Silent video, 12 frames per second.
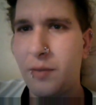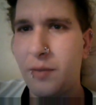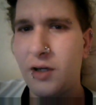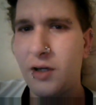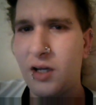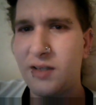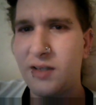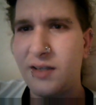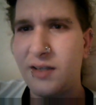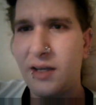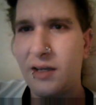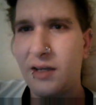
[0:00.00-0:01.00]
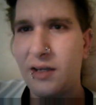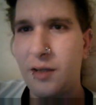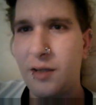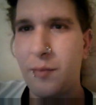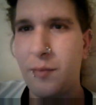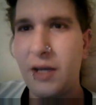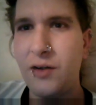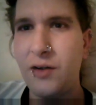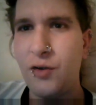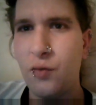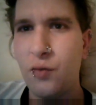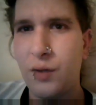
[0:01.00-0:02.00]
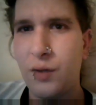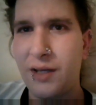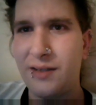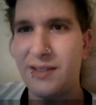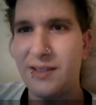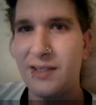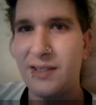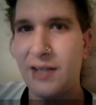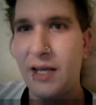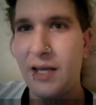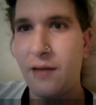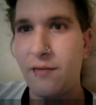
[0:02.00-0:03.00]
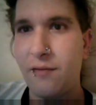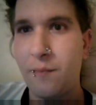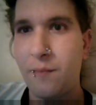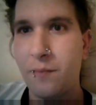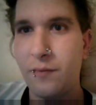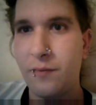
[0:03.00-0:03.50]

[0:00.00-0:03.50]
Because he made you his slave,